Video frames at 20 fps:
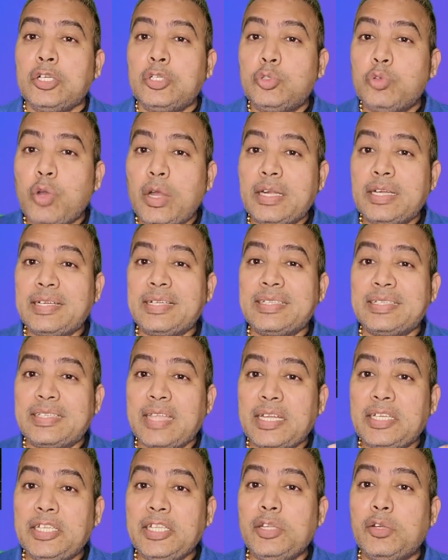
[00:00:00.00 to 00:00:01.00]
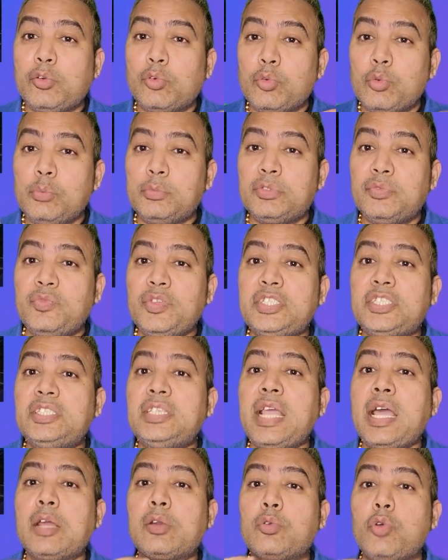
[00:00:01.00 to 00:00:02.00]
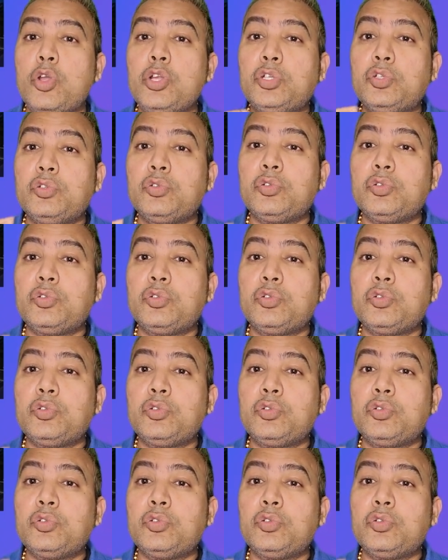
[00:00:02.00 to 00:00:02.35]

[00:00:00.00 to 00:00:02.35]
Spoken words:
230 rooms, which they are going